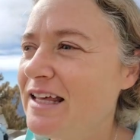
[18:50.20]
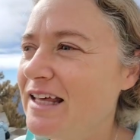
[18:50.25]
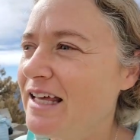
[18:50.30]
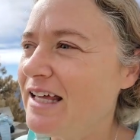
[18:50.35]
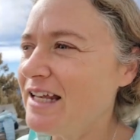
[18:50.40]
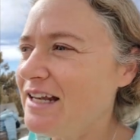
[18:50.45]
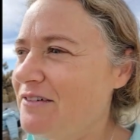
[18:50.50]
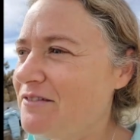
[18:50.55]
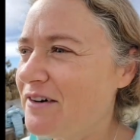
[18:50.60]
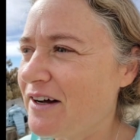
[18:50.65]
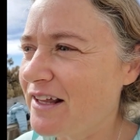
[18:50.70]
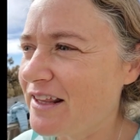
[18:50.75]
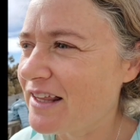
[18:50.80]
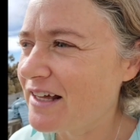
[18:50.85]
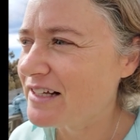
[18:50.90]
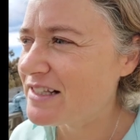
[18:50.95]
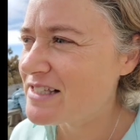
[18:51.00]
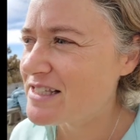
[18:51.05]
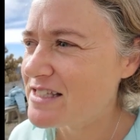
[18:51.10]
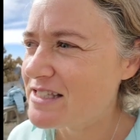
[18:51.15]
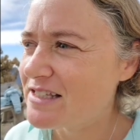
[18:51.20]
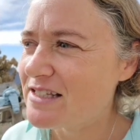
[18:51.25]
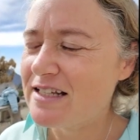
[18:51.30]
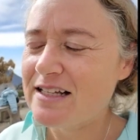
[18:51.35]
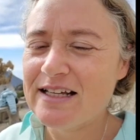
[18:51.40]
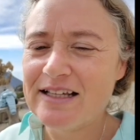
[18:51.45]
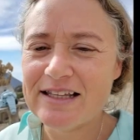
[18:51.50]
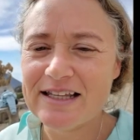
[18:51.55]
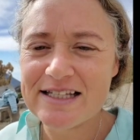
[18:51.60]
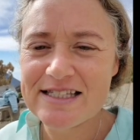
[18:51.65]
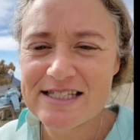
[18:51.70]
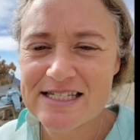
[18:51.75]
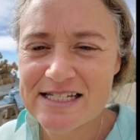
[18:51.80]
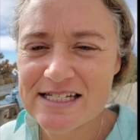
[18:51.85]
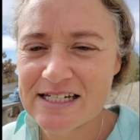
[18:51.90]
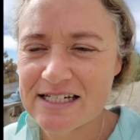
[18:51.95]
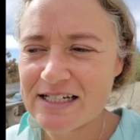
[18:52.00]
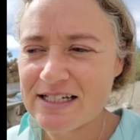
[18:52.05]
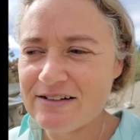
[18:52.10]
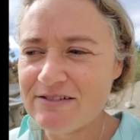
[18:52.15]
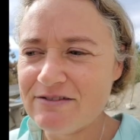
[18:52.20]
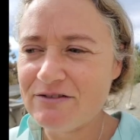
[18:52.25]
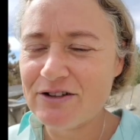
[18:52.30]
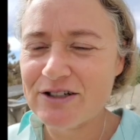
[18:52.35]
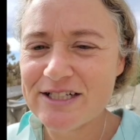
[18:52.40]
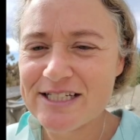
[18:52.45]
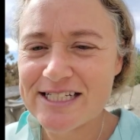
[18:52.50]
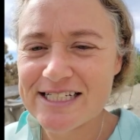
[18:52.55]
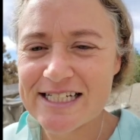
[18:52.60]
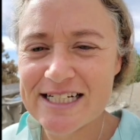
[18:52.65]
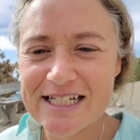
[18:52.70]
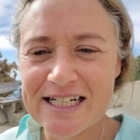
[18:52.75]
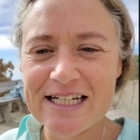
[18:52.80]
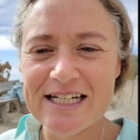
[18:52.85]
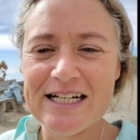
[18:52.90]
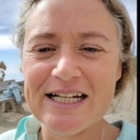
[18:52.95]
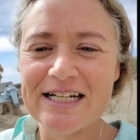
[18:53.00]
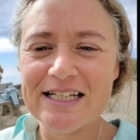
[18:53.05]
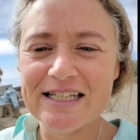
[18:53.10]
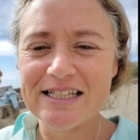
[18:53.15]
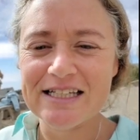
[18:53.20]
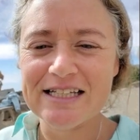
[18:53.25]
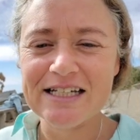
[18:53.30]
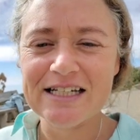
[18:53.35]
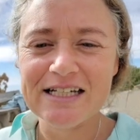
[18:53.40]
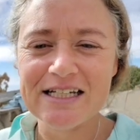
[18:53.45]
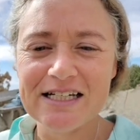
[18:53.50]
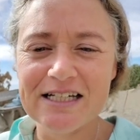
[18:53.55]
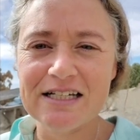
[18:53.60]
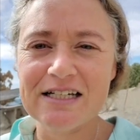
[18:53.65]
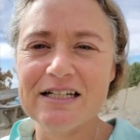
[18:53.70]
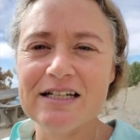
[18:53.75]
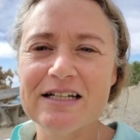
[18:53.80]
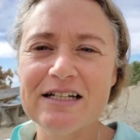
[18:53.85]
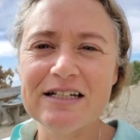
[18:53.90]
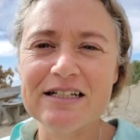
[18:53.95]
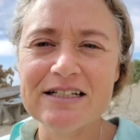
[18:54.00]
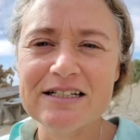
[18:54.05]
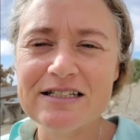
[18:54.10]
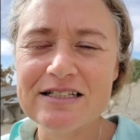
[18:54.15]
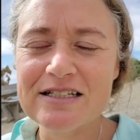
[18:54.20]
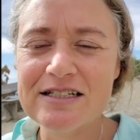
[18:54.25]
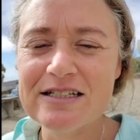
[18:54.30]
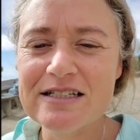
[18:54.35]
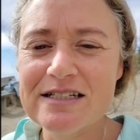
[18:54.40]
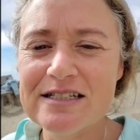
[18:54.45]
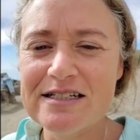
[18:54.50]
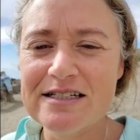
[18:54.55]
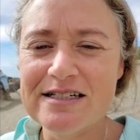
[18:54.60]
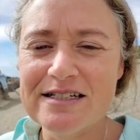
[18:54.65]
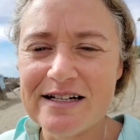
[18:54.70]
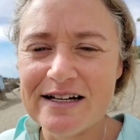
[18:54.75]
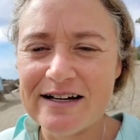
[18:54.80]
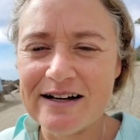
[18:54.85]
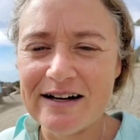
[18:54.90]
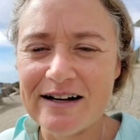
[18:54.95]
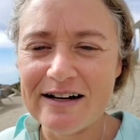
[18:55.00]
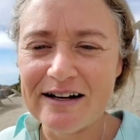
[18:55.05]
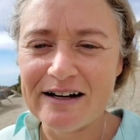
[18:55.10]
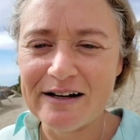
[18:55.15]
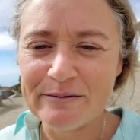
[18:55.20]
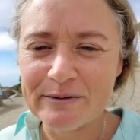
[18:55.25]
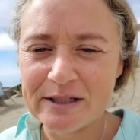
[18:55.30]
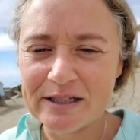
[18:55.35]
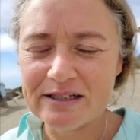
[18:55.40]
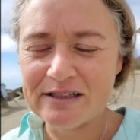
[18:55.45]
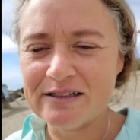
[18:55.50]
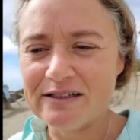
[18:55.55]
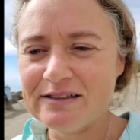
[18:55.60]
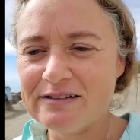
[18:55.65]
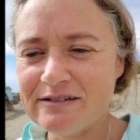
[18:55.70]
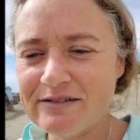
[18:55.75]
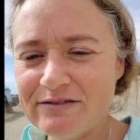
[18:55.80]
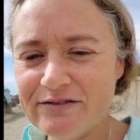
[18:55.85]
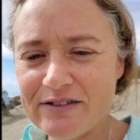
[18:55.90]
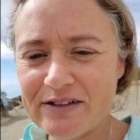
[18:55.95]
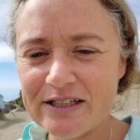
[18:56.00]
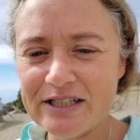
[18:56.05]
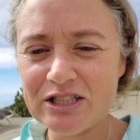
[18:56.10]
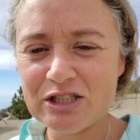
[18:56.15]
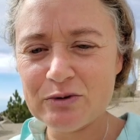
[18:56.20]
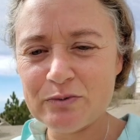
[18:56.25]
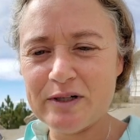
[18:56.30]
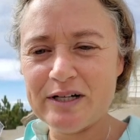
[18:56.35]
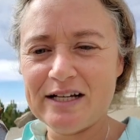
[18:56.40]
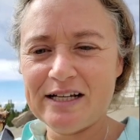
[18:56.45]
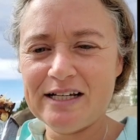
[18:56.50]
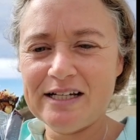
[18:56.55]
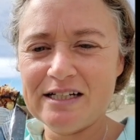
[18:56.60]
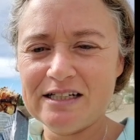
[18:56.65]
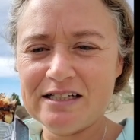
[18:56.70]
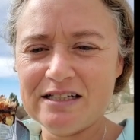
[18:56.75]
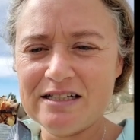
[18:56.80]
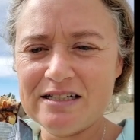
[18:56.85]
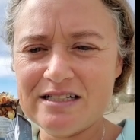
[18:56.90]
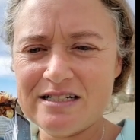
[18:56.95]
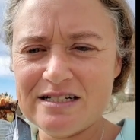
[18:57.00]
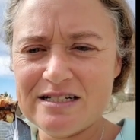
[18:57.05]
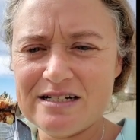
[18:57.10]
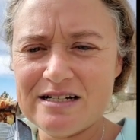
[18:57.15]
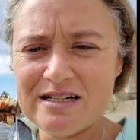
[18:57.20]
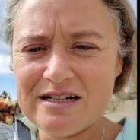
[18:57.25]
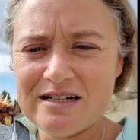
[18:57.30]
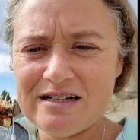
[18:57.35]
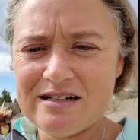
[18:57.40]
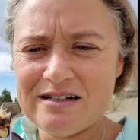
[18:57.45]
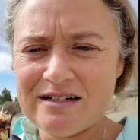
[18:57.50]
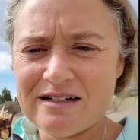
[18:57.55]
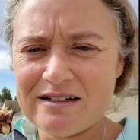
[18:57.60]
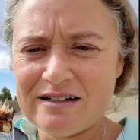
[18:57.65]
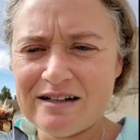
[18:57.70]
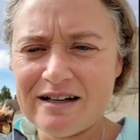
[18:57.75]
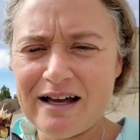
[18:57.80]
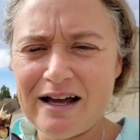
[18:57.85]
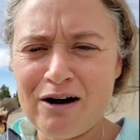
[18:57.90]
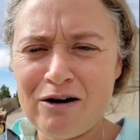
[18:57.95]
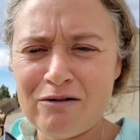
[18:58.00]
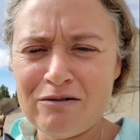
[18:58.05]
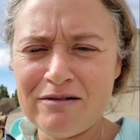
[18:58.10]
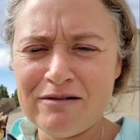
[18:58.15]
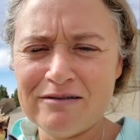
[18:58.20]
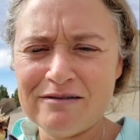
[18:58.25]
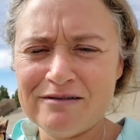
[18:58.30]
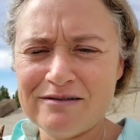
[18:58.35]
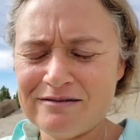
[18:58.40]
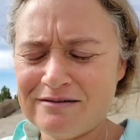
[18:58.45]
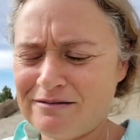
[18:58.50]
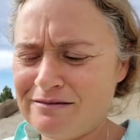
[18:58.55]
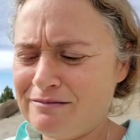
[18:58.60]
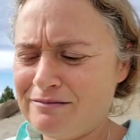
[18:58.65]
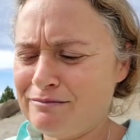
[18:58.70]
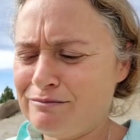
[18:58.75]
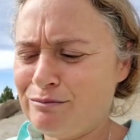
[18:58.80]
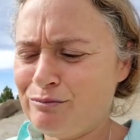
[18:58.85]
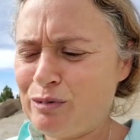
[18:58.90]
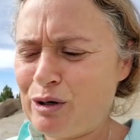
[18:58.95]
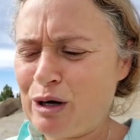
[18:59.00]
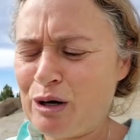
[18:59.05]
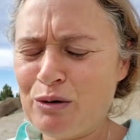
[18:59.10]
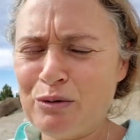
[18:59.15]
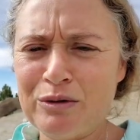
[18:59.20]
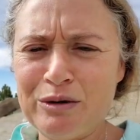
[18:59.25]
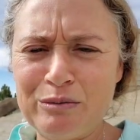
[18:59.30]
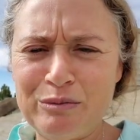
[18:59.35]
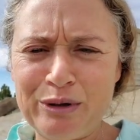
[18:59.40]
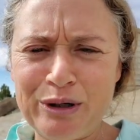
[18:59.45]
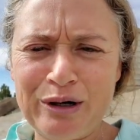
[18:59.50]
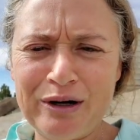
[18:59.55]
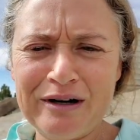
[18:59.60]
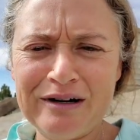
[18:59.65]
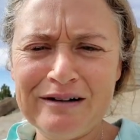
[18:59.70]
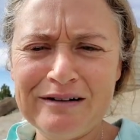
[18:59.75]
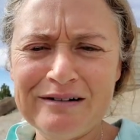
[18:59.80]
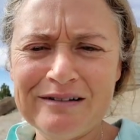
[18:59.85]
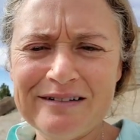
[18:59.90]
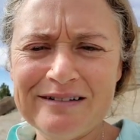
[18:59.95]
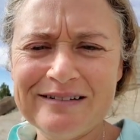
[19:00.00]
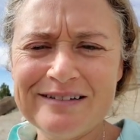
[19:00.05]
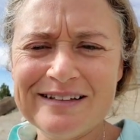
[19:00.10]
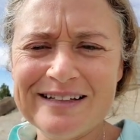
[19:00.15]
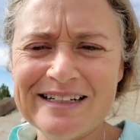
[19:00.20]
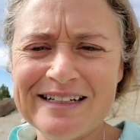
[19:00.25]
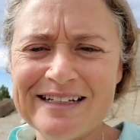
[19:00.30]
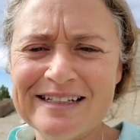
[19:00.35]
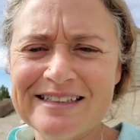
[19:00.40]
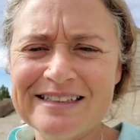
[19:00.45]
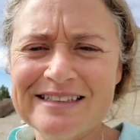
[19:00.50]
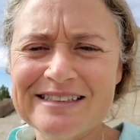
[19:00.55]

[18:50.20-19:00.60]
anyway, that's it for today, I think. And I'm gonna finish my cacao power bar. That